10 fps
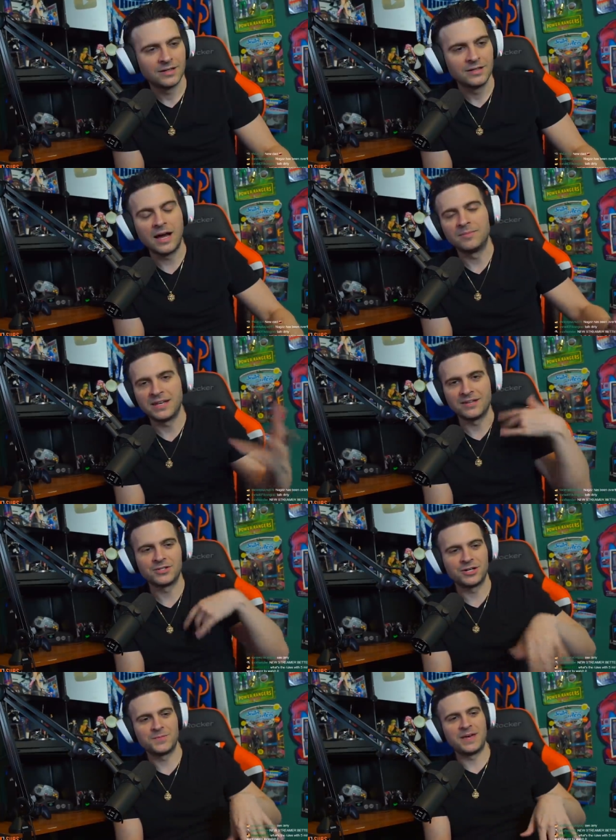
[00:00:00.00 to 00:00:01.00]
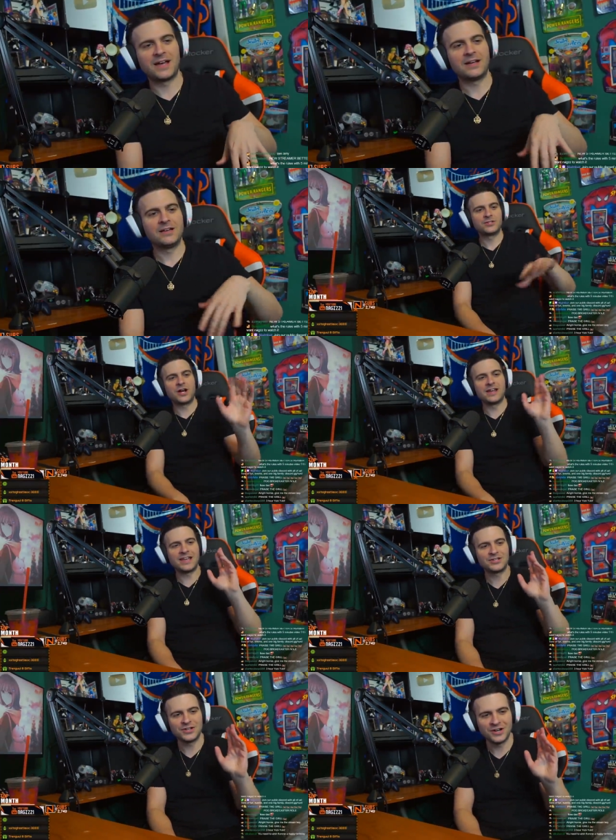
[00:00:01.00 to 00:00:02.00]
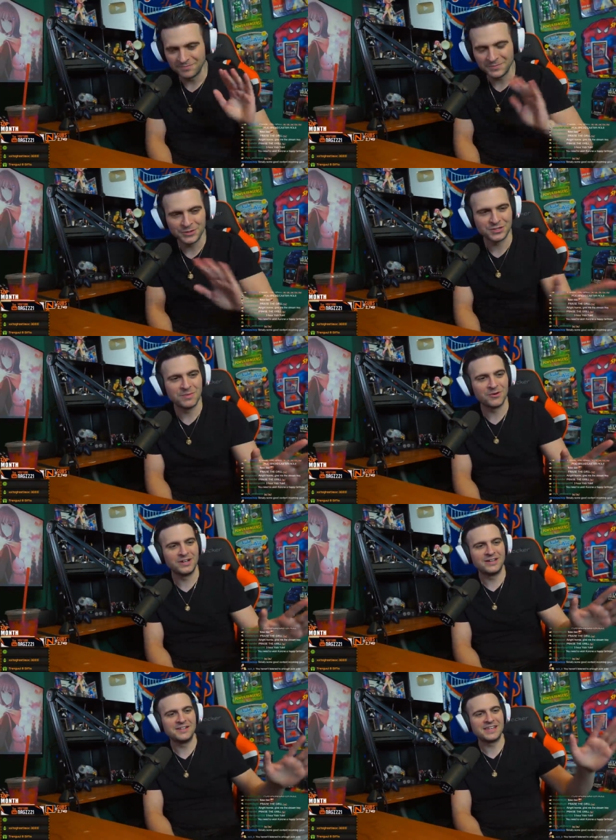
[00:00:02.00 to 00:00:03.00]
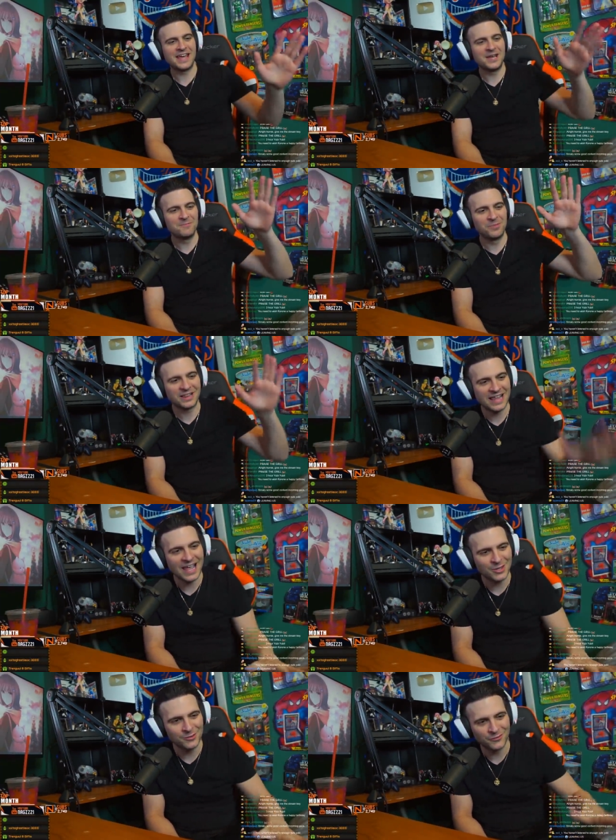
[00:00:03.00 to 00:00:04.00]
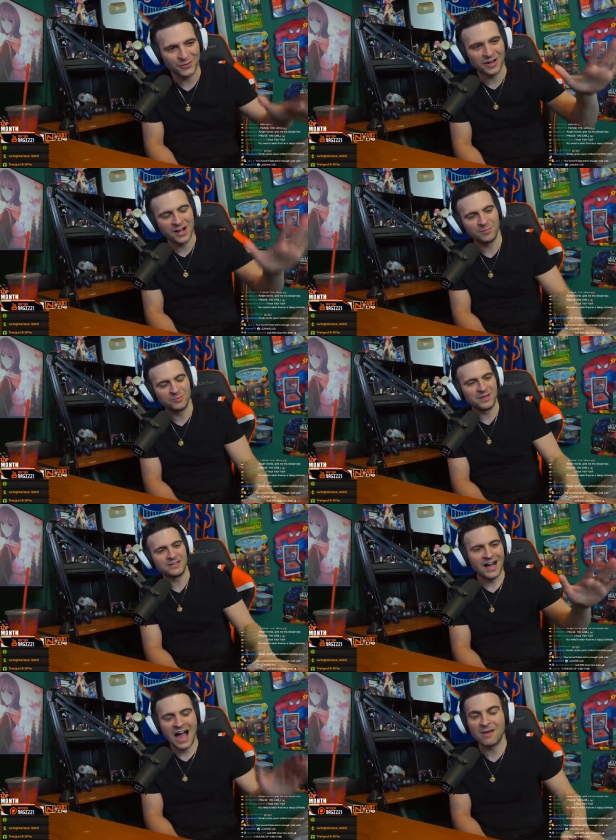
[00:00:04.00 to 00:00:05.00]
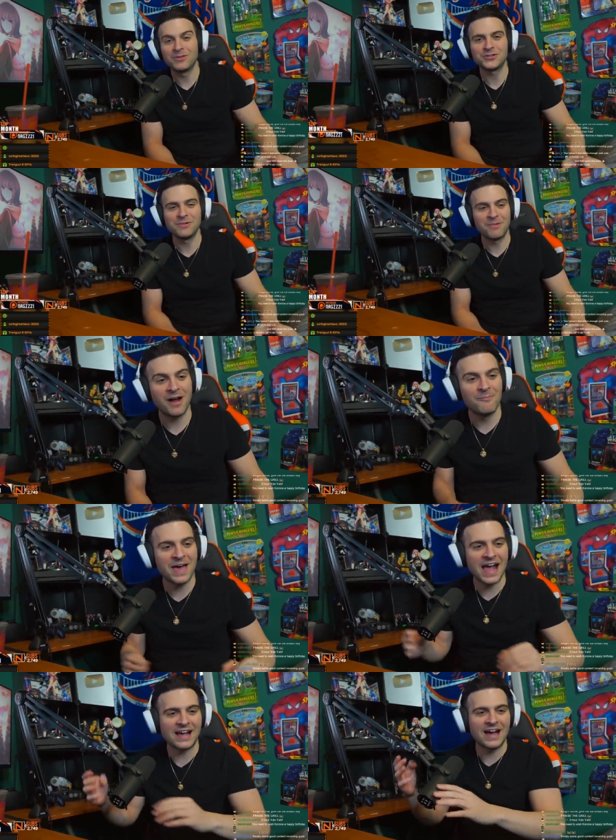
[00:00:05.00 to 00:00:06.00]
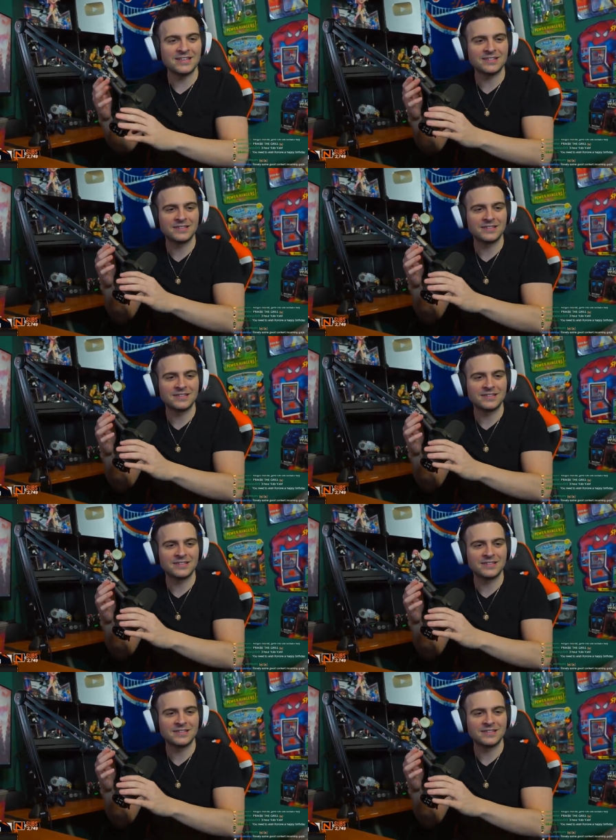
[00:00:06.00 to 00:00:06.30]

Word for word: No, I'm taking charge back. Sorry, guest sir. You're demoted again, but thank you for the compliment. I am the streamer. I'm back, guys.